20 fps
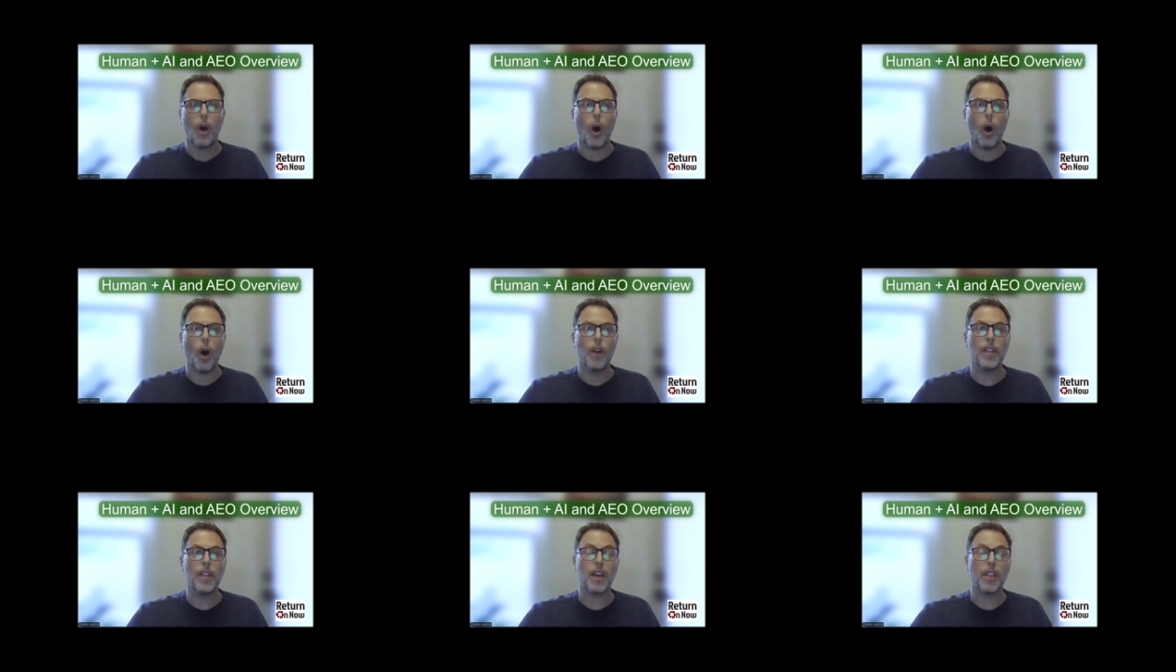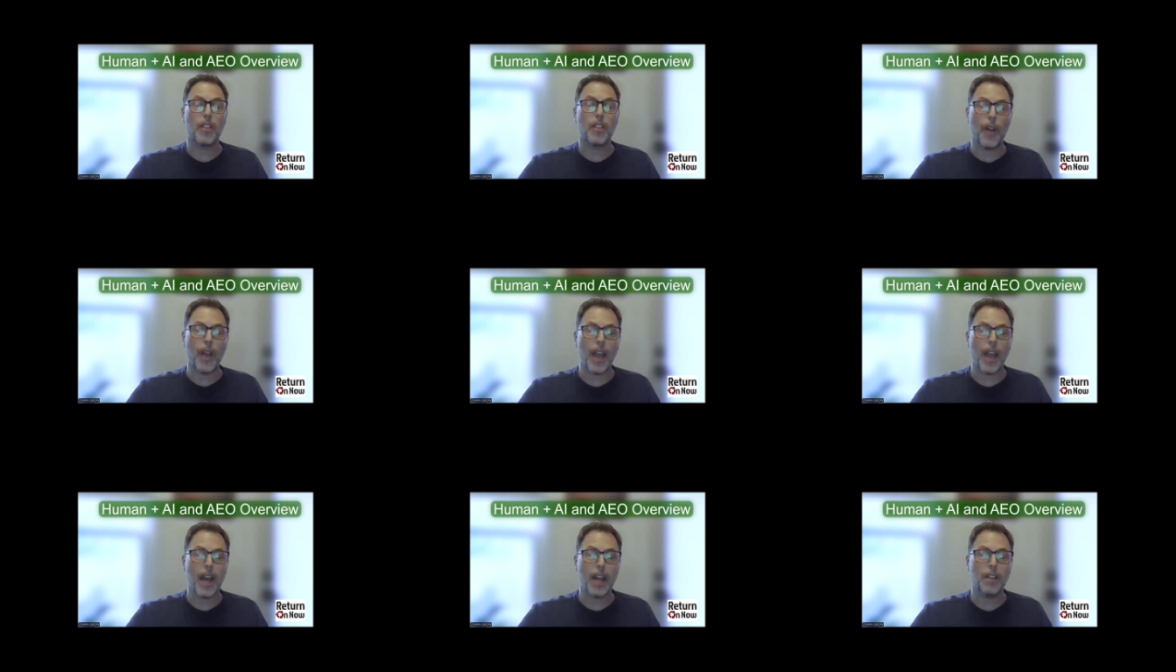On the
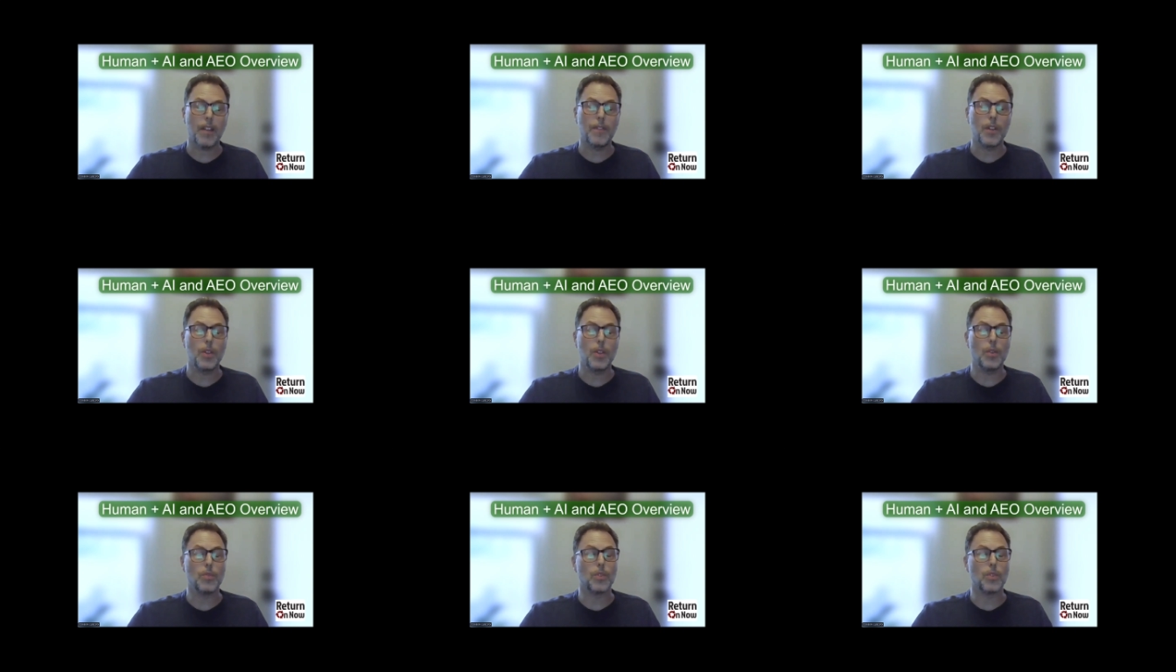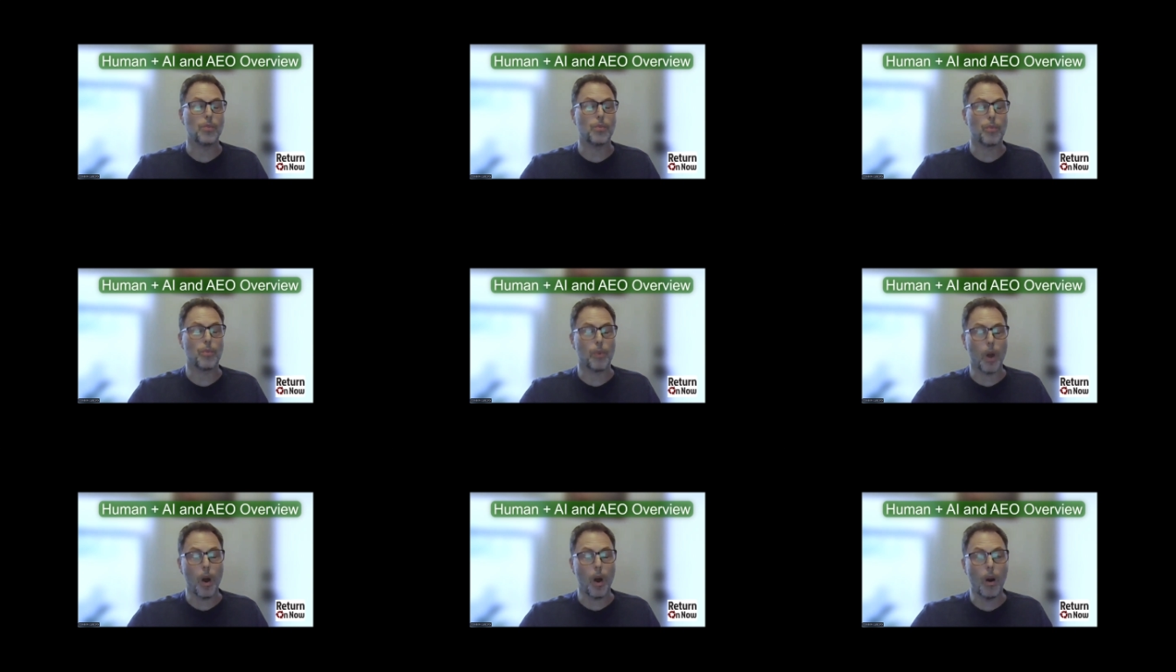other hand, if you use it
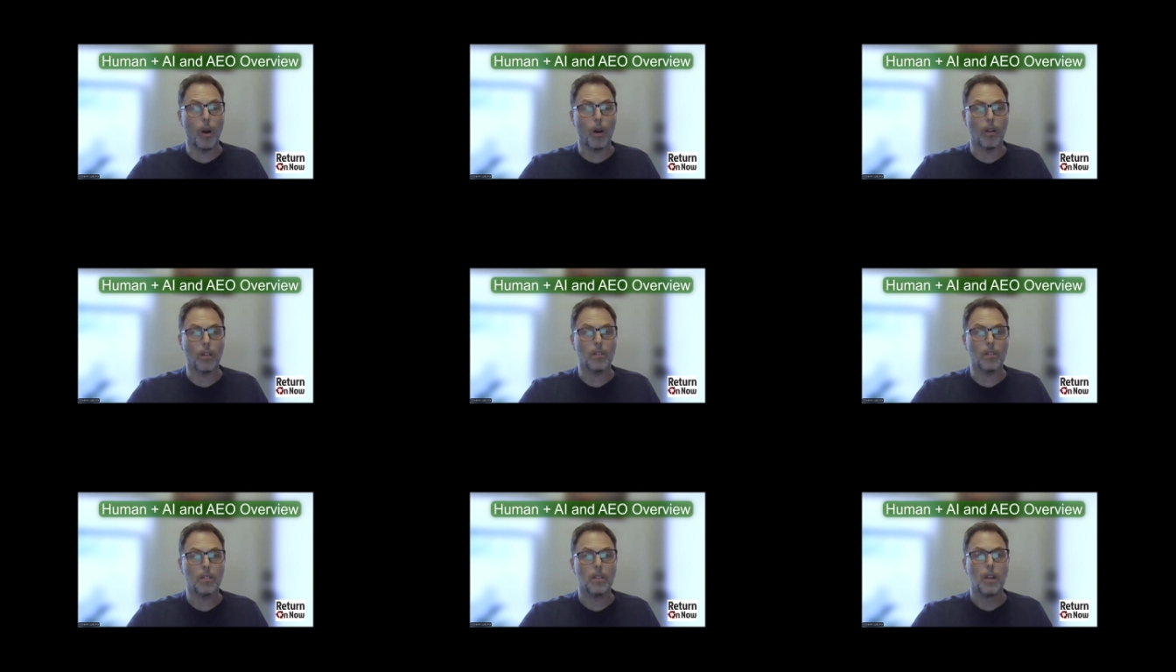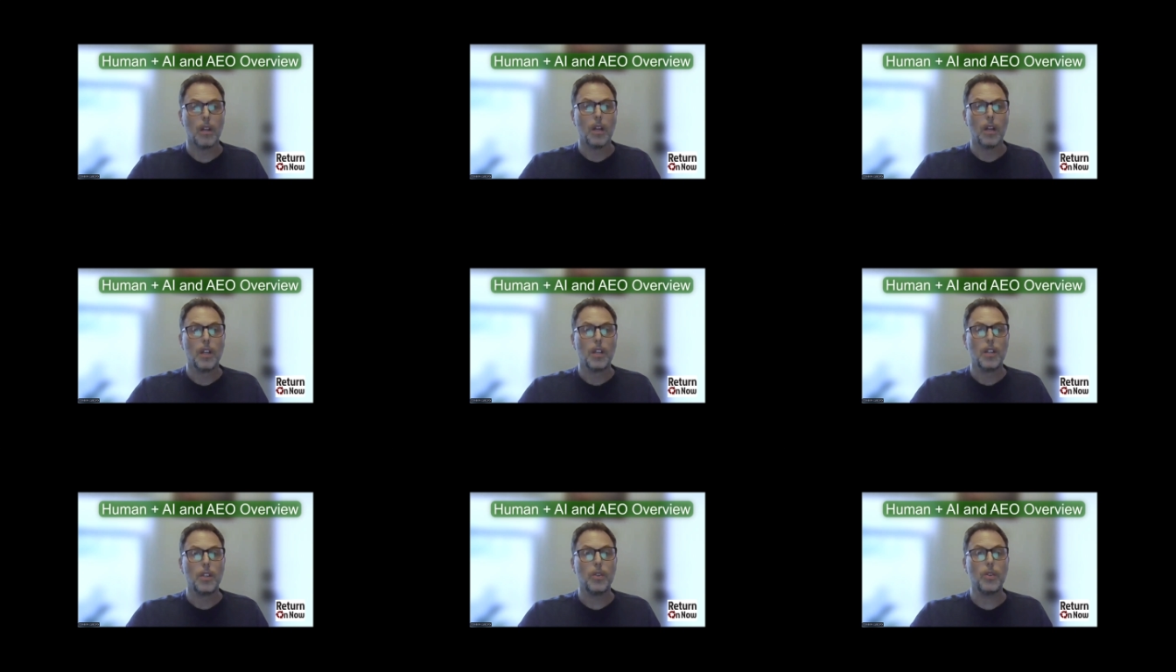wrong,
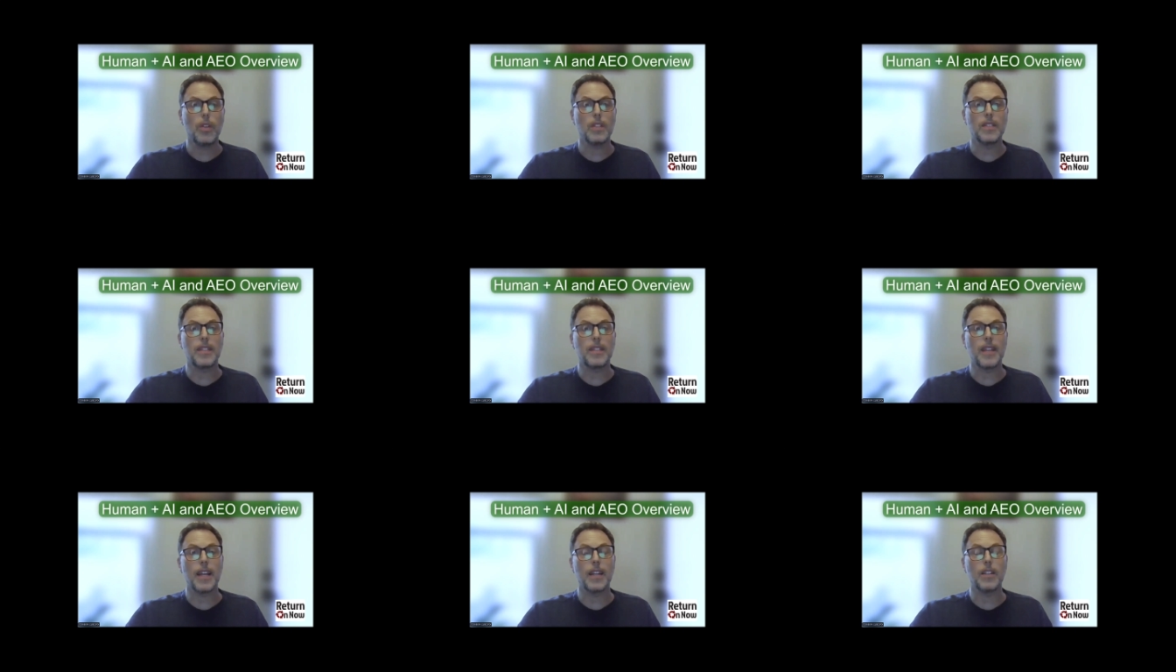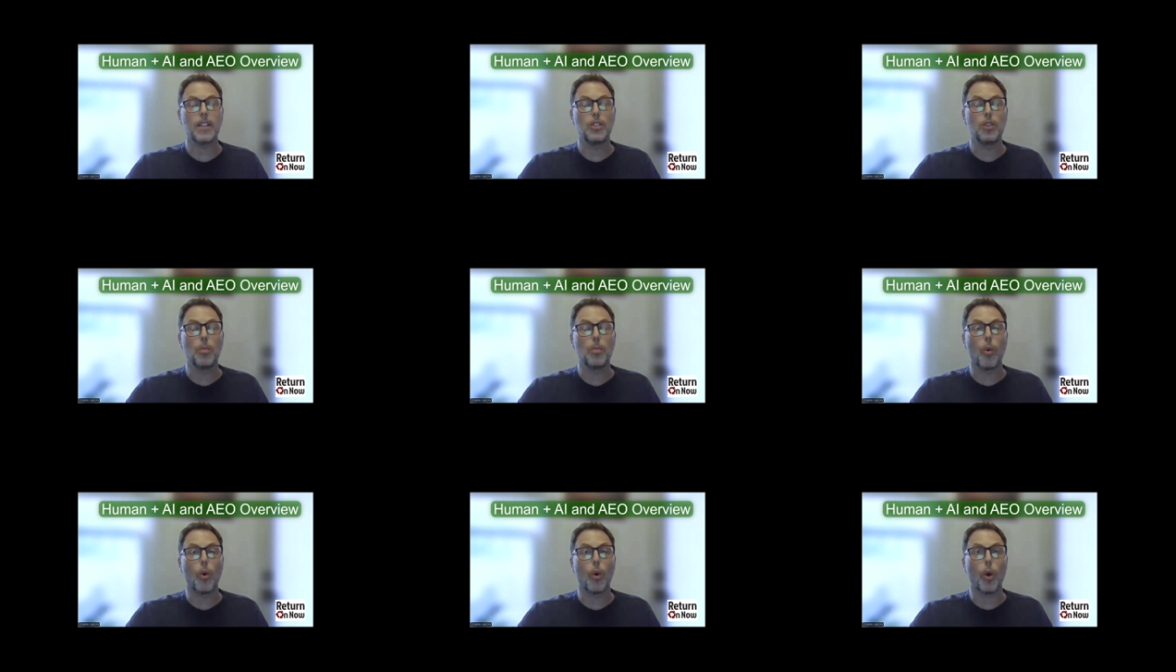you can stand to
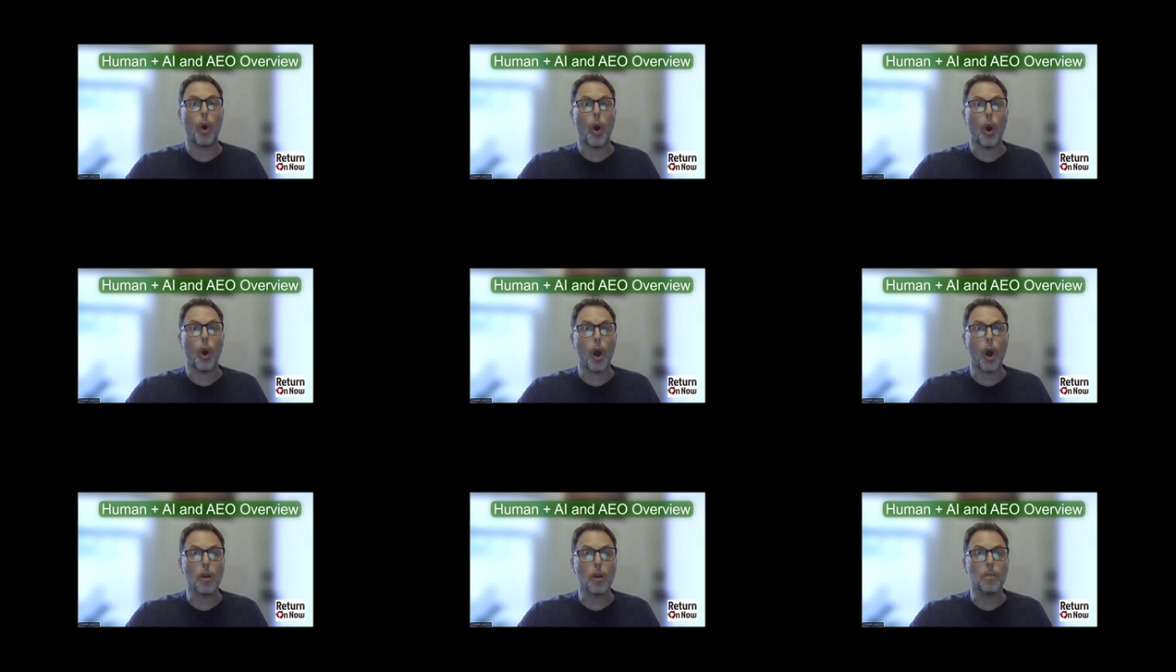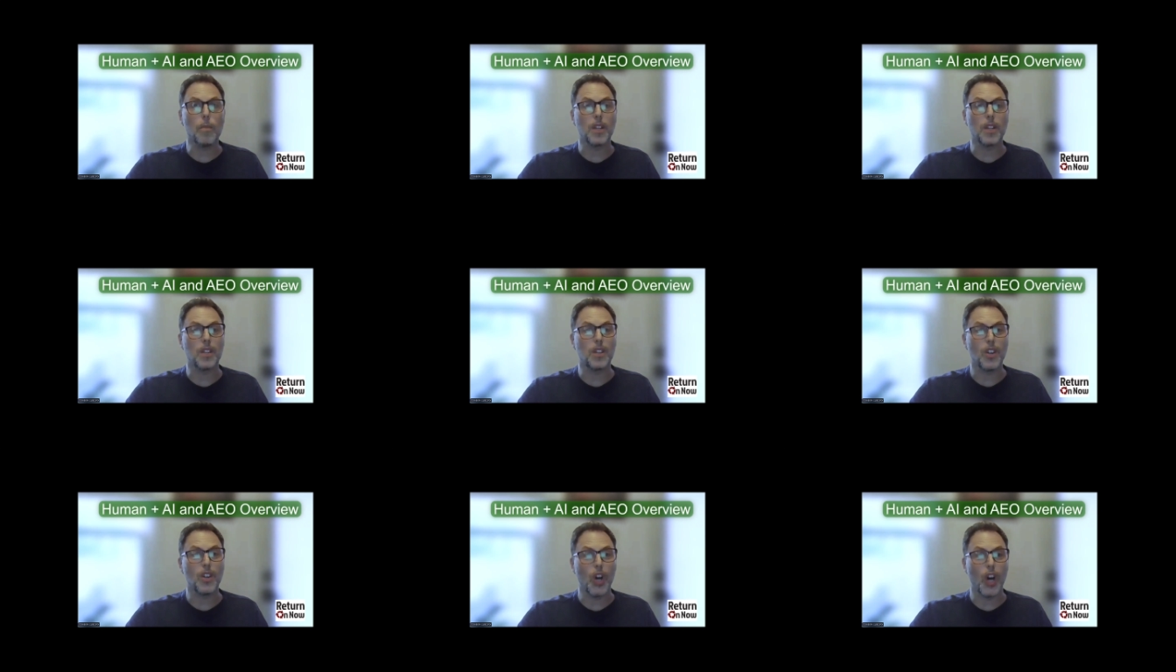do more harm
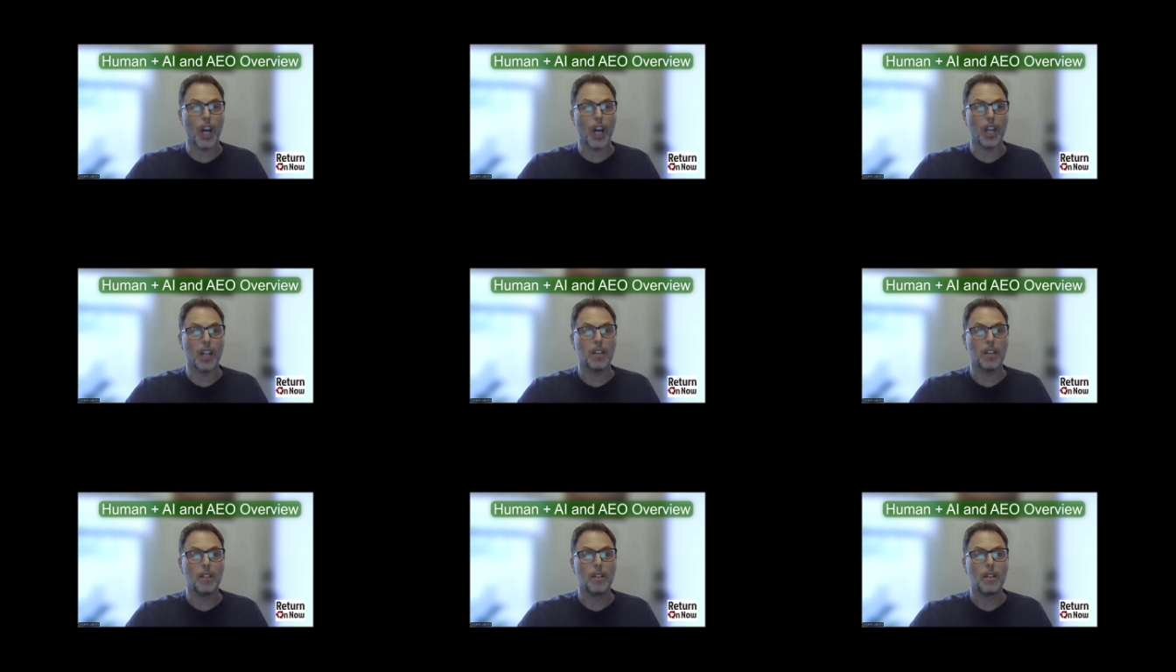than good.